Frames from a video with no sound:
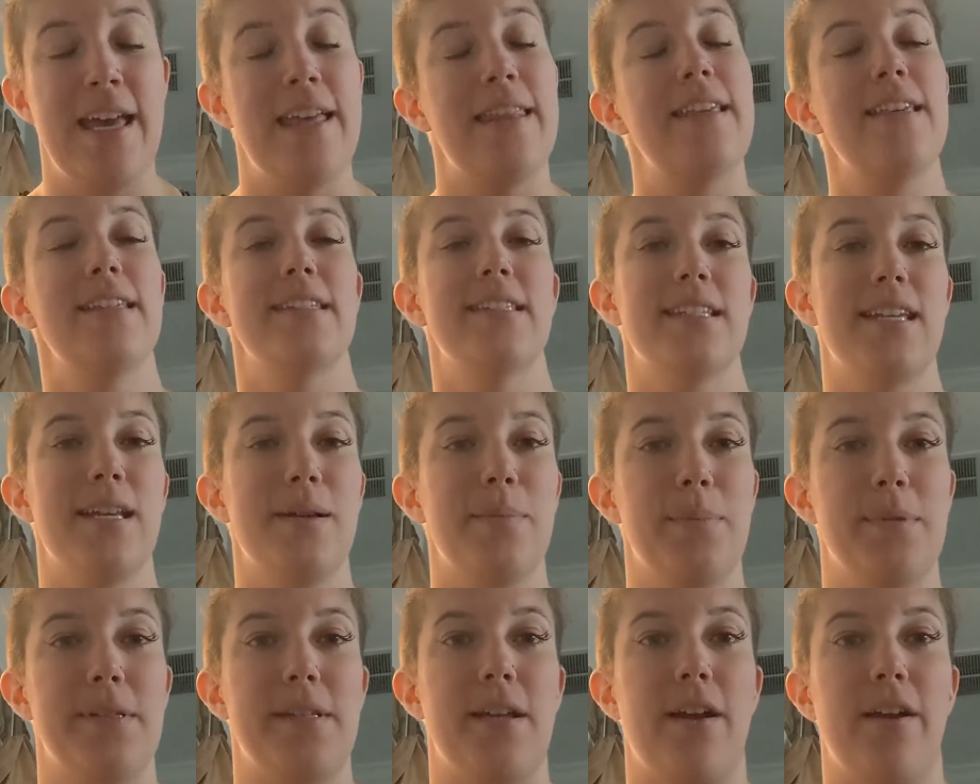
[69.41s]
These
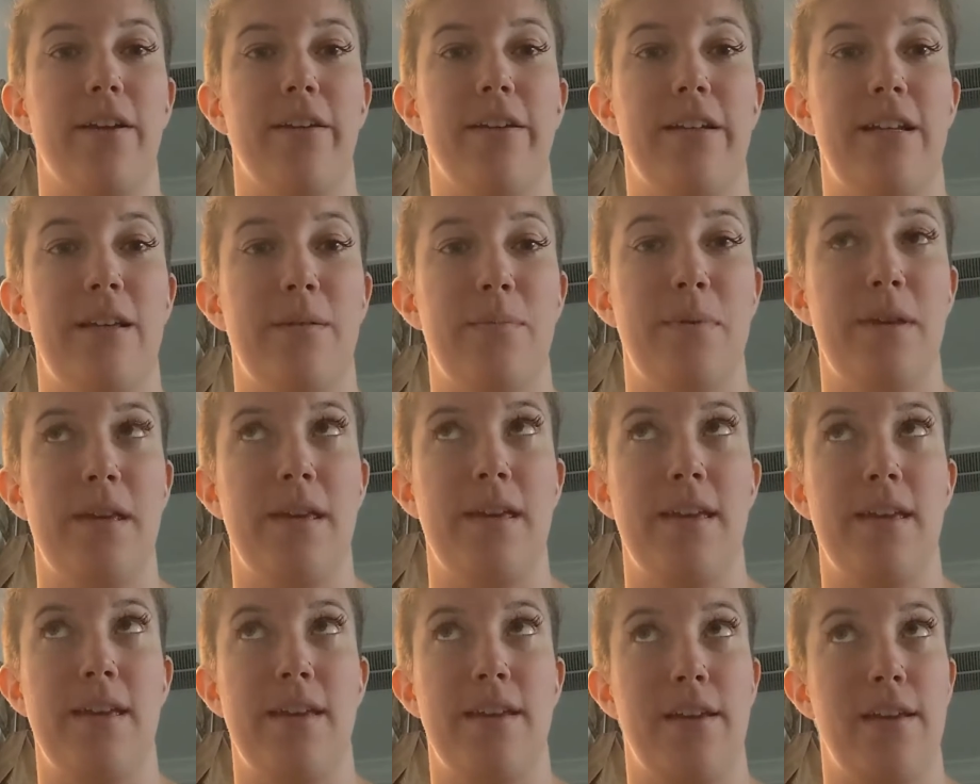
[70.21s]
tips are going to
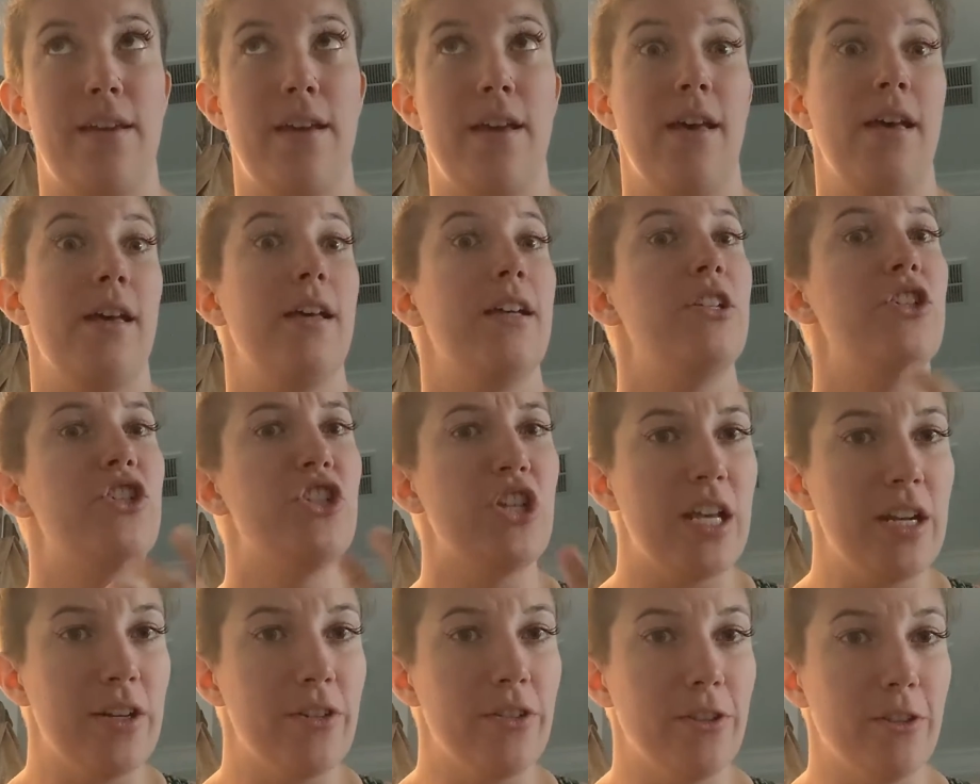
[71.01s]
be
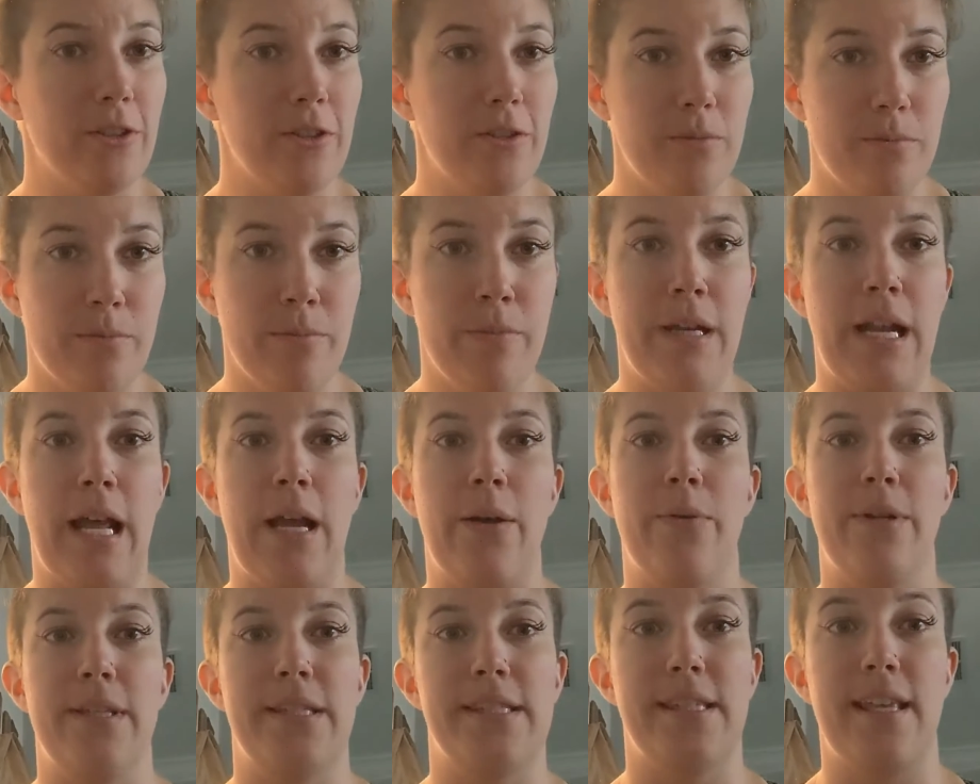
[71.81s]
general, but
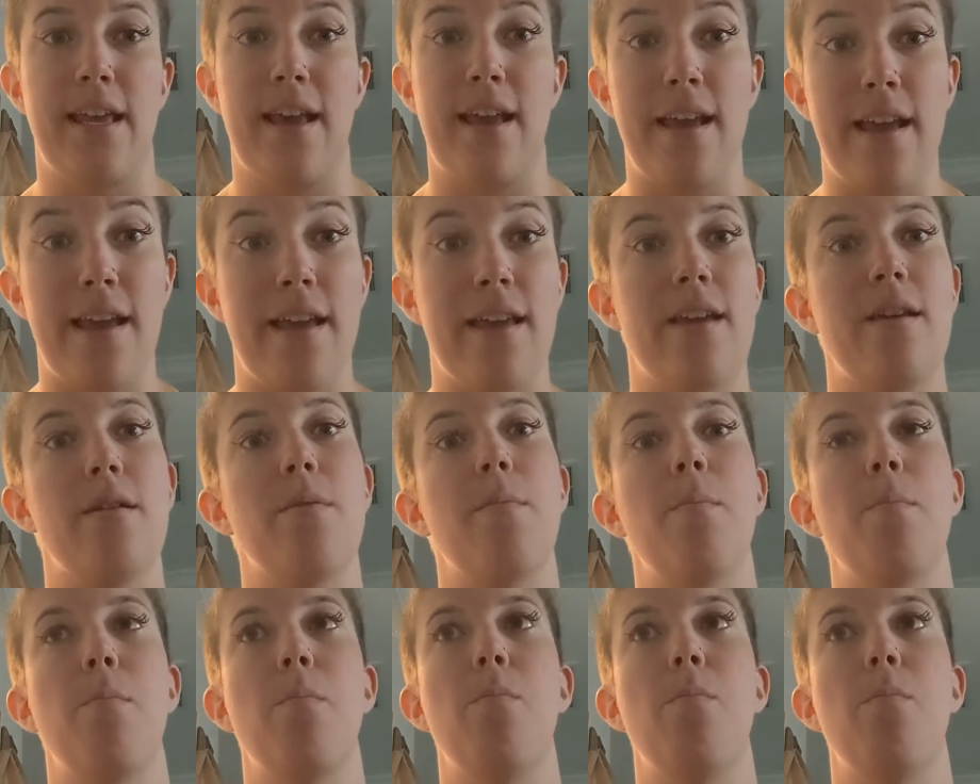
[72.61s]
I would say